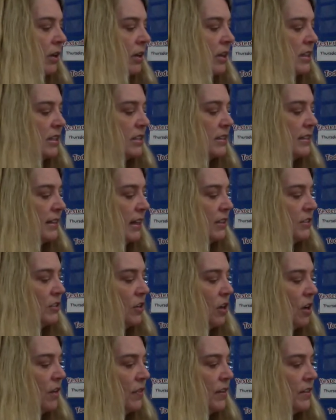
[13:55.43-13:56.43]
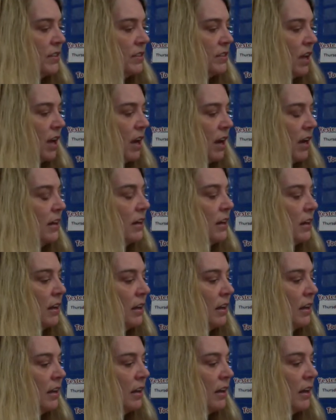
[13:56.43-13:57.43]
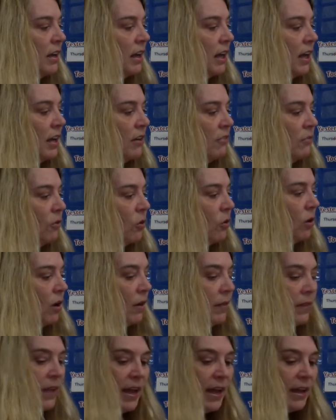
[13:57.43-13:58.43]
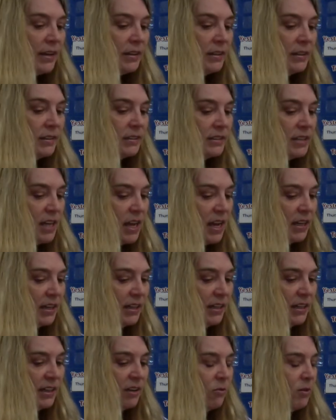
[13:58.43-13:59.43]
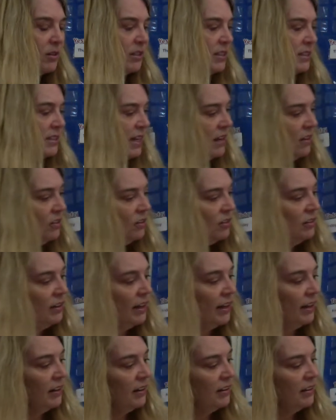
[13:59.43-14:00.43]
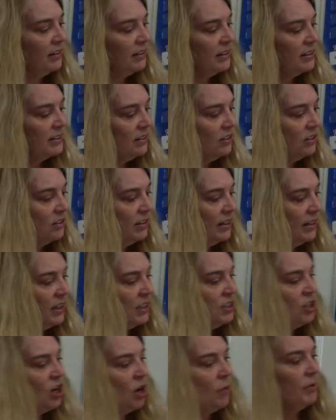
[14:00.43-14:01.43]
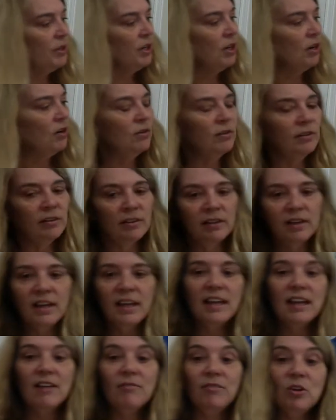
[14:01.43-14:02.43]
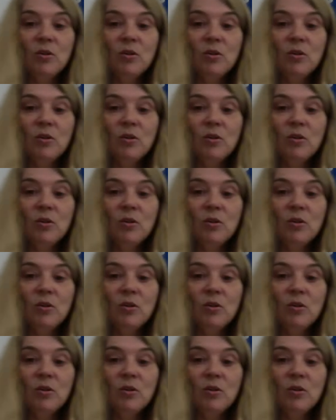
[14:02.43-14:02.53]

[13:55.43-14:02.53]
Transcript: 6 on this side and 4 on that side. What does that look like? Does it look like a domino? If you